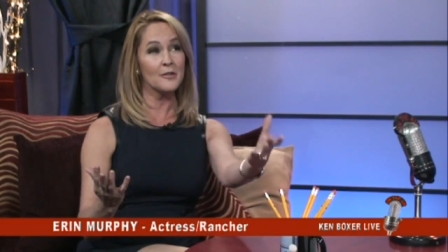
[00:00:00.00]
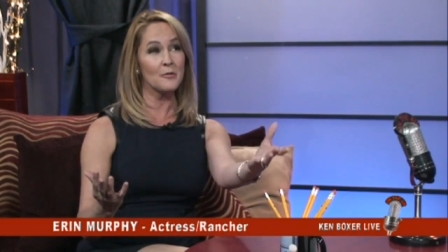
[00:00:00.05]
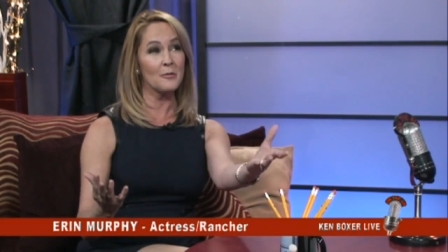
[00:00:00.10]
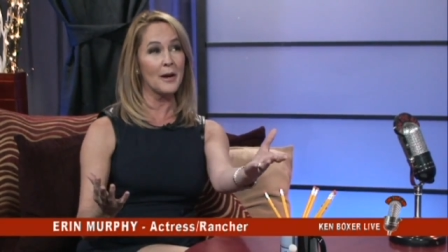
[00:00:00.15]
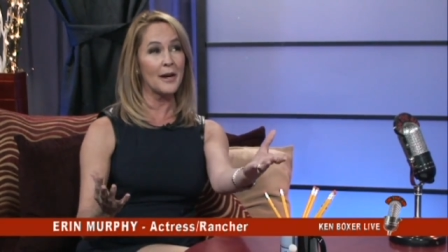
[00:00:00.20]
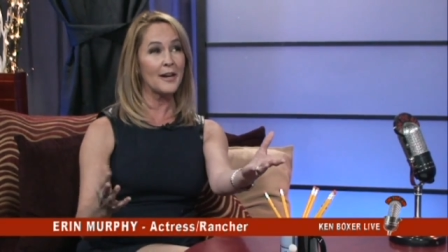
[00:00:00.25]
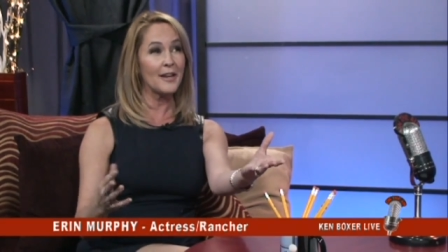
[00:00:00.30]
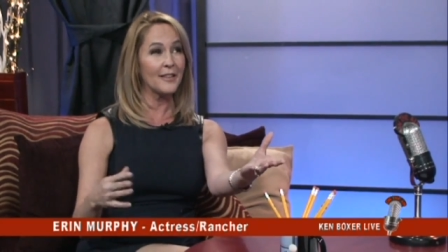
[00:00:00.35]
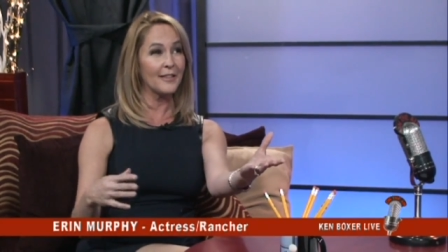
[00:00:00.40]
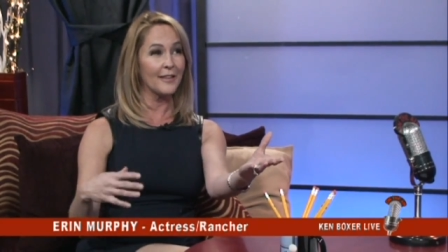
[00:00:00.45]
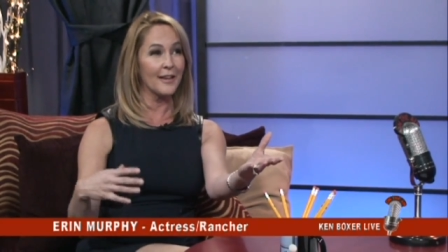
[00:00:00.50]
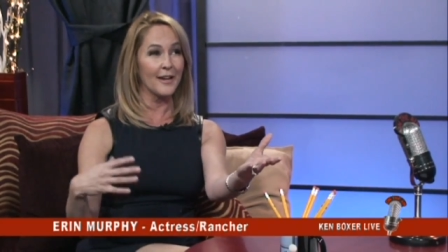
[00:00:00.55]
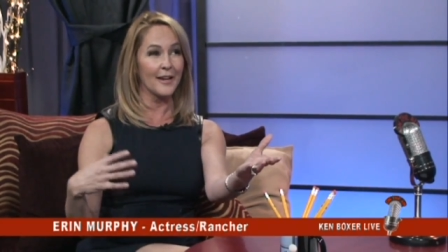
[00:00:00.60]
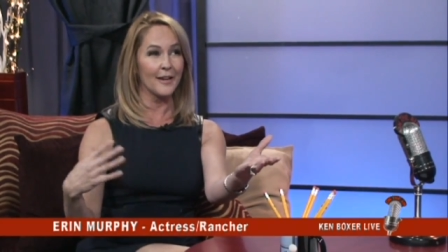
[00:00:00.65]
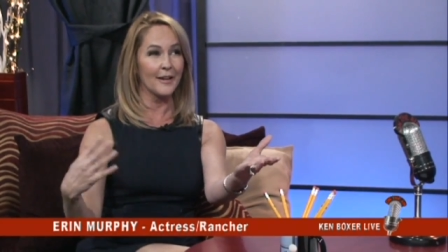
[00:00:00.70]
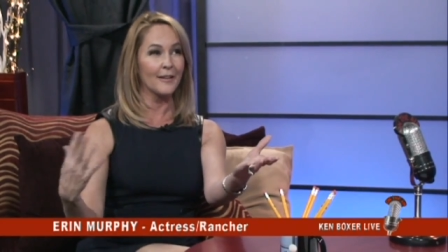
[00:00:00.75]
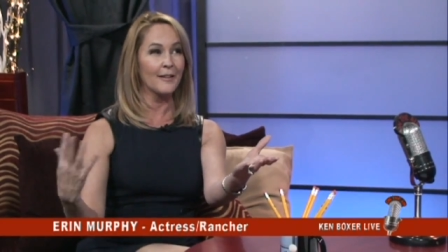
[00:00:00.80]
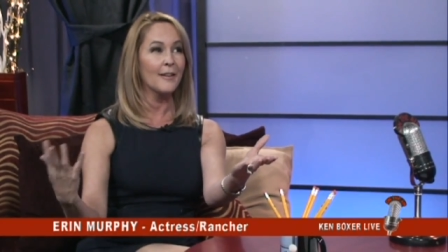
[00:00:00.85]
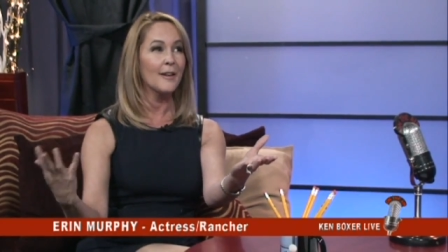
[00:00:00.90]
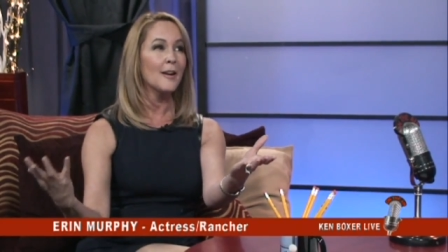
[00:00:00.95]
do
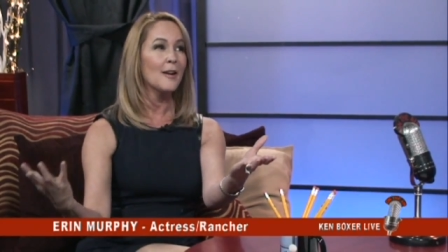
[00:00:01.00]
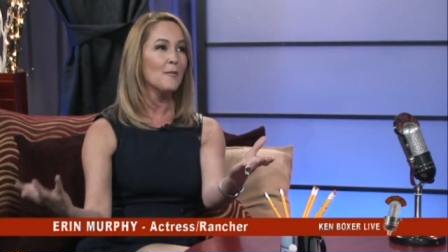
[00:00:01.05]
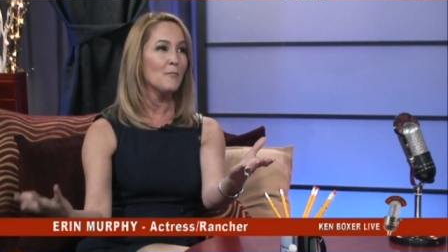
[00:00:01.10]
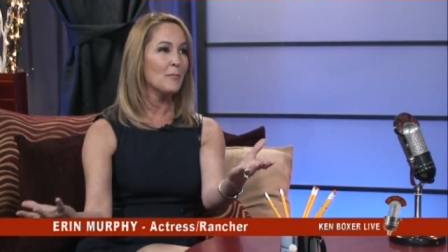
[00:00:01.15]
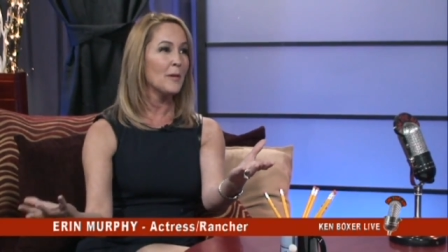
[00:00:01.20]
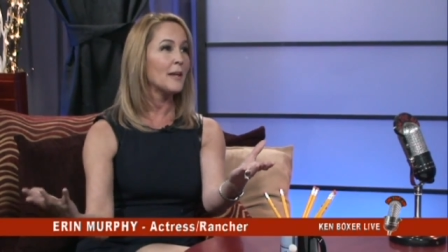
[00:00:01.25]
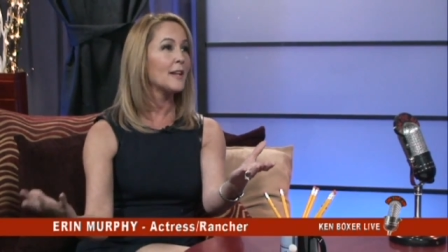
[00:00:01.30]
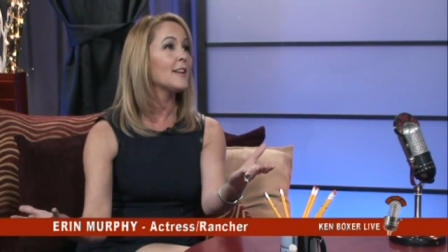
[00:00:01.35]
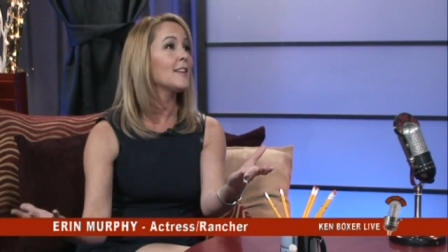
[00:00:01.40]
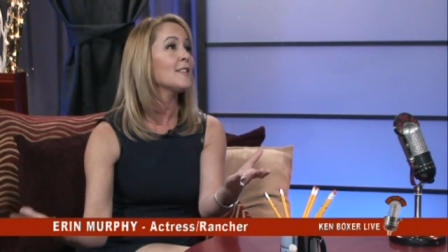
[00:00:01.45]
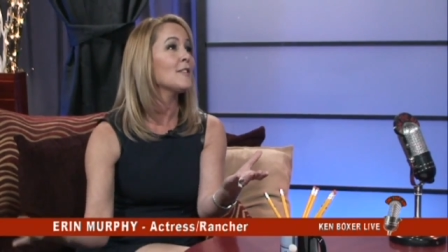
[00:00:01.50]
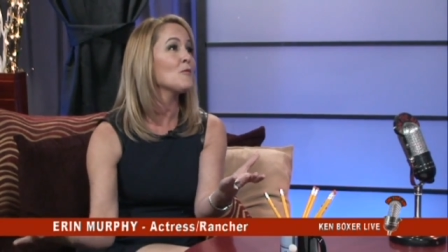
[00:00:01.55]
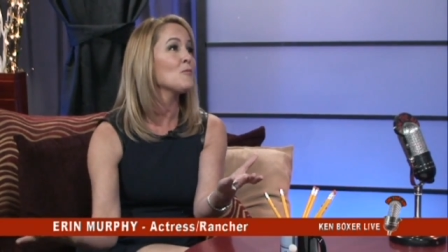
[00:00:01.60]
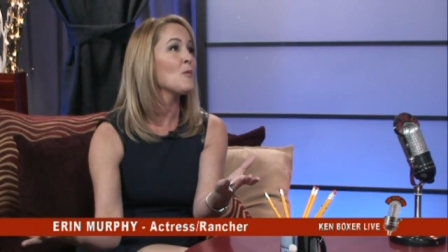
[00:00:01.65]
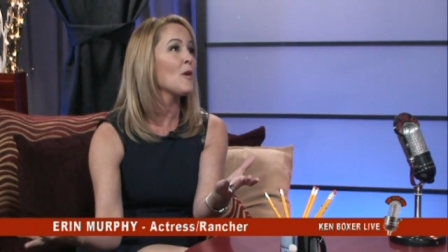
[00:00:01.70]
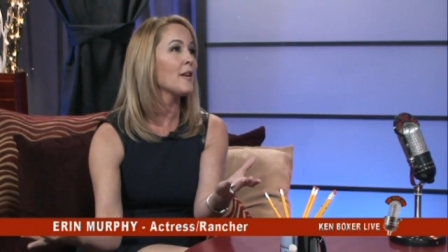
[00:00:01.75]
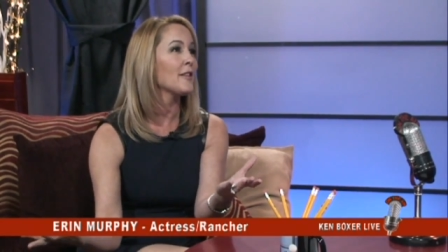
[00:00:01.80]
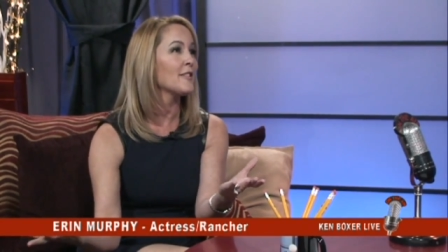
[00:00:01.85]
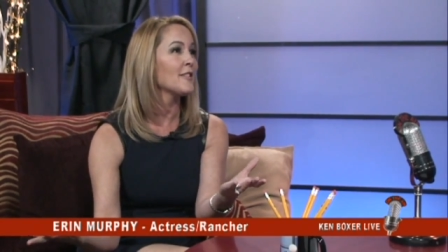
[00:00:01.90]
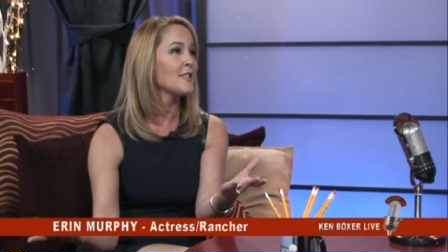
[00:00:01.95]
anything but he didn't
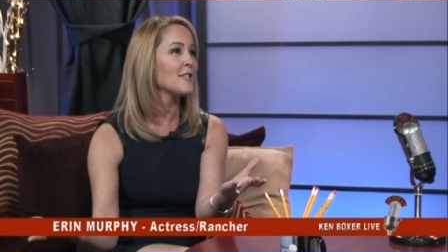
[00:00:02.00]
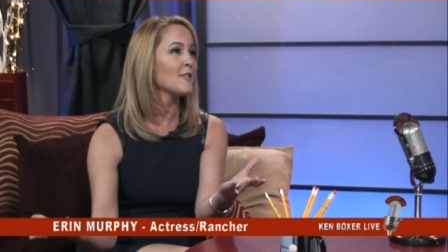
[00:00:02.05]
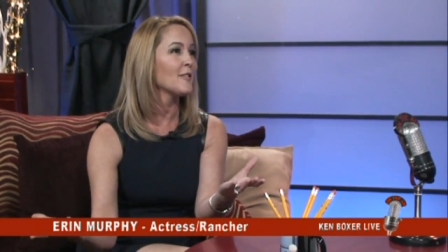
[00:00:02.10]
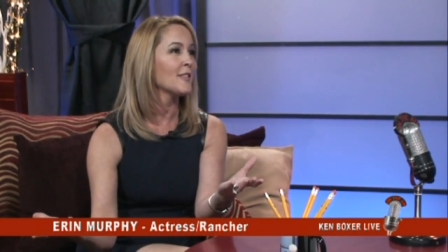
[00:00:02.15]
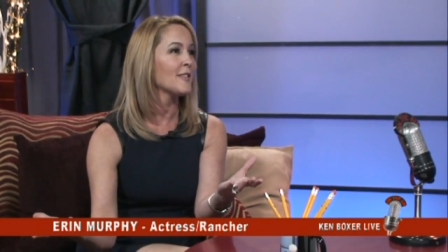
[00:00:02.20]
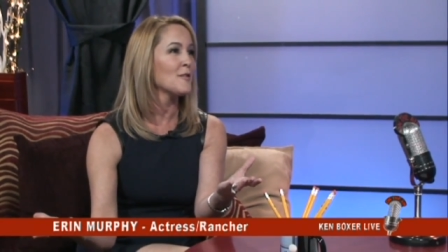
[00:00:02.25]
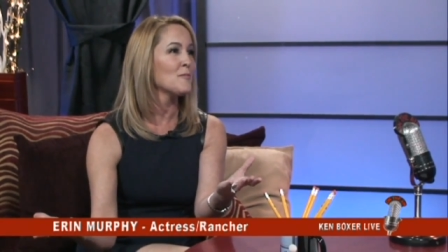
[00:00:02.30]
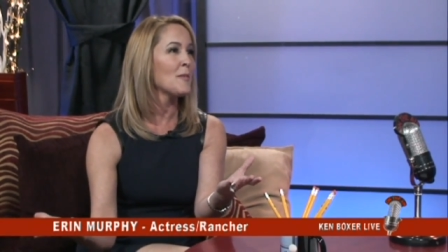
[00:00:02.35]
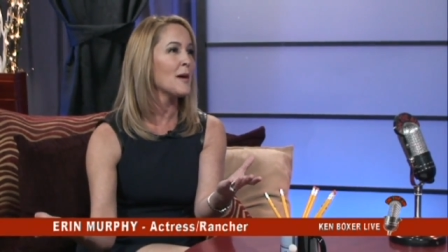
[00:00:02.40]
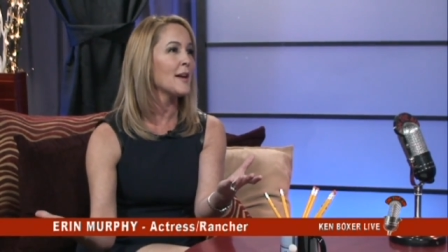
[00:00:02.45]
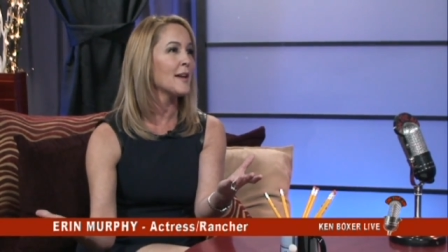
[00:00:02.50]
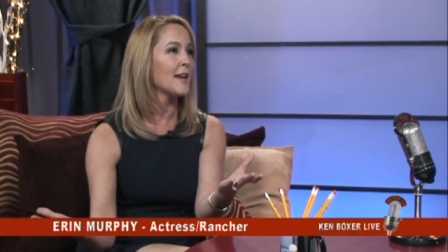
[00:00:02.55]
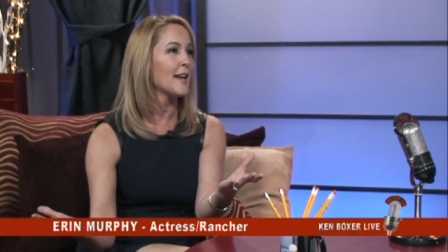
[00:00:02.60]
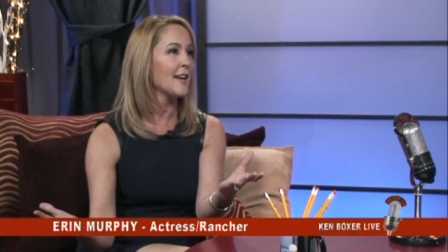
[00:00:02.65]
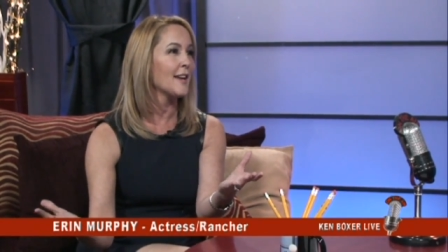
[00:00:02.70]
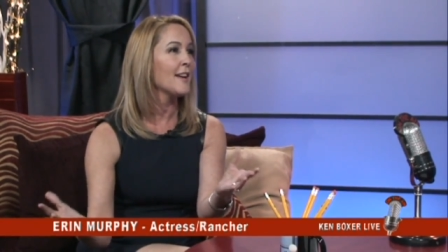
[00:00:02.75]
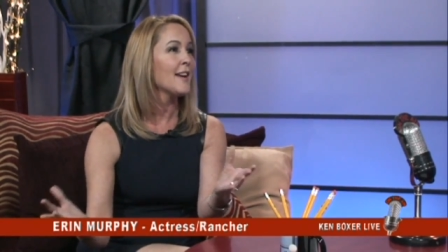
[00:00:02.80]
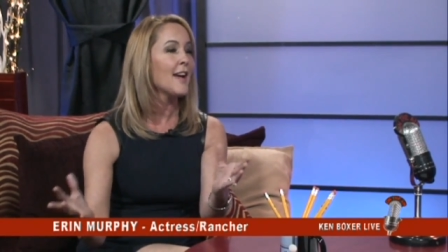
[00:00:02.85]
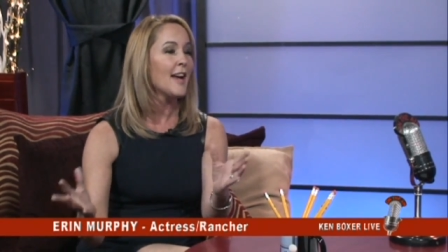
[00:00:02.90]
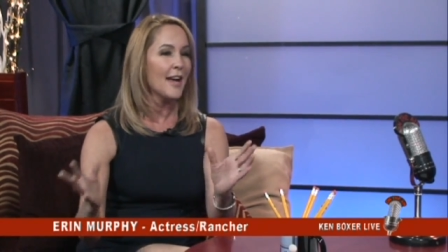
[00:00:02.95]
want her to use the
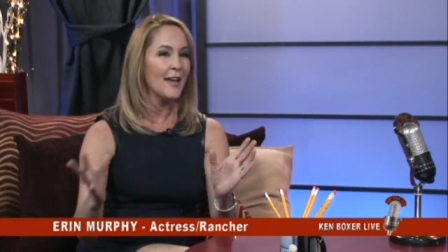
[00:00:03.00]
money.